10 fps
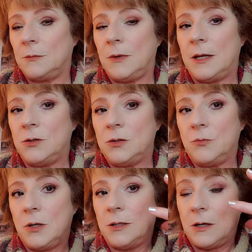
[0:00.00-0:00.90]
that just
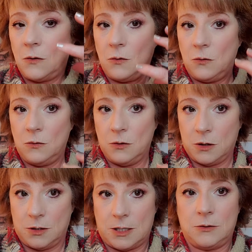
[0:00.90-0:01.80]
brought that whole
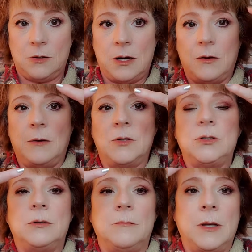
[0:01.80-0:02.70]
look. So now I've
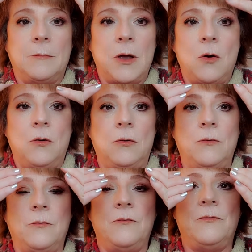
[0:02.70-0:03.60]
just, like, my
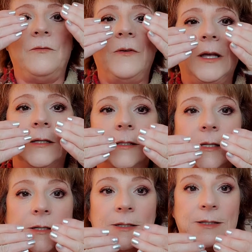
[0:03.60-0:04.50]
whole face
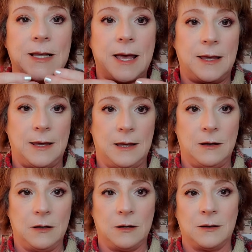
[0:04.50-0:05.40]
is
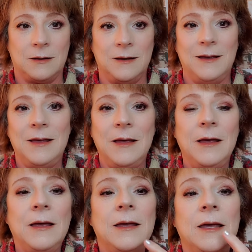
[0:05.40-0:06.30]
sagging.
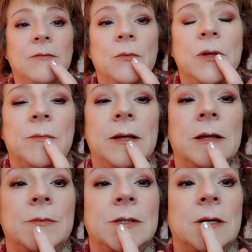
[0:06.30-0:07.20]
Even with my
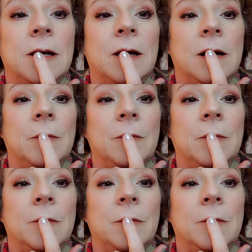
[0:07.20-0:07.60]
lips, I kind of